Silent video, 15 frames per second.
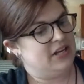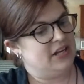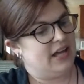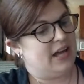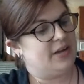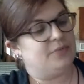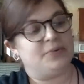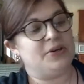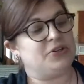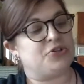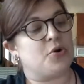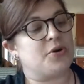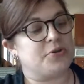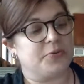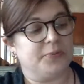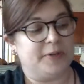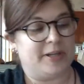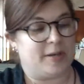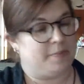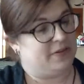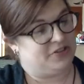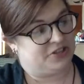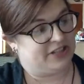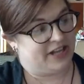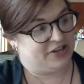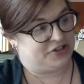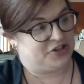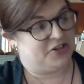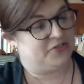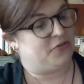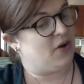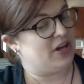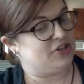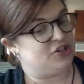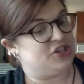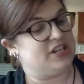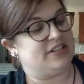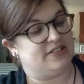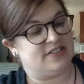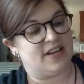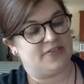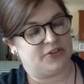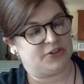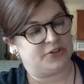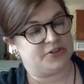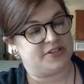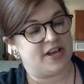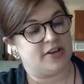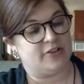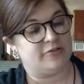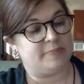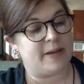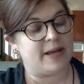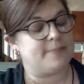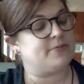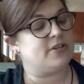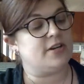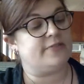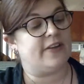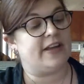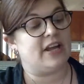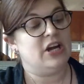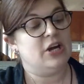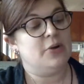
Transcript: A short recapitulation of what she had suffered herself by observing